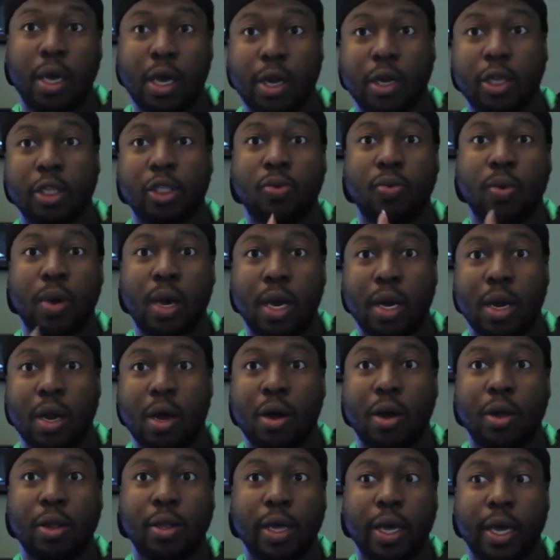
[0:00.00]
intertwined
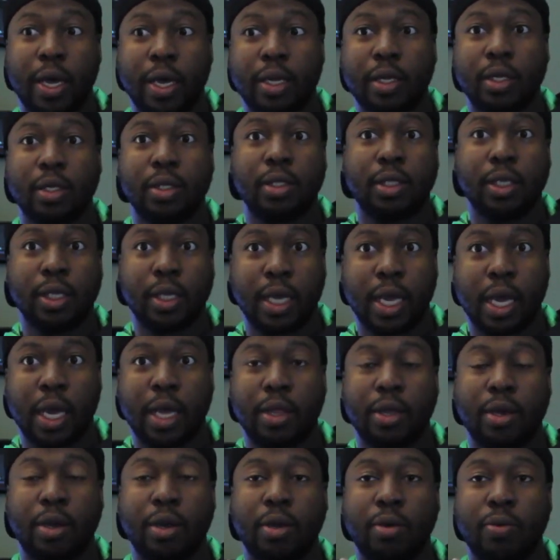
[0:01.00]
all that
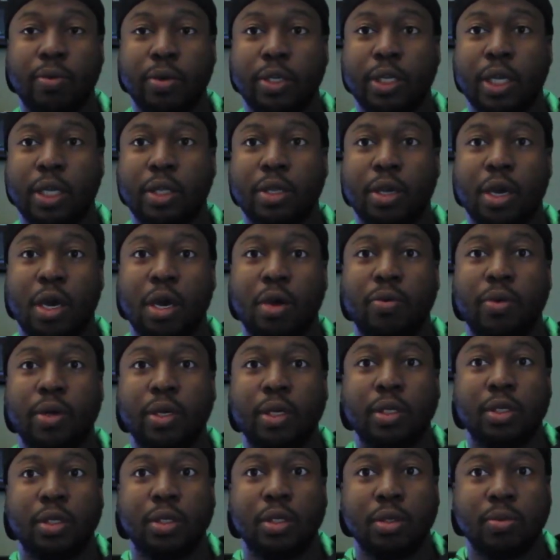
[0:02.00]
together, which I thought
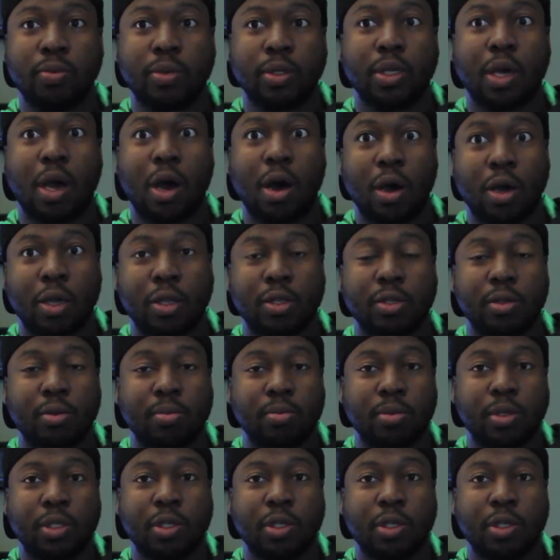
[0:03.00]
was awesome.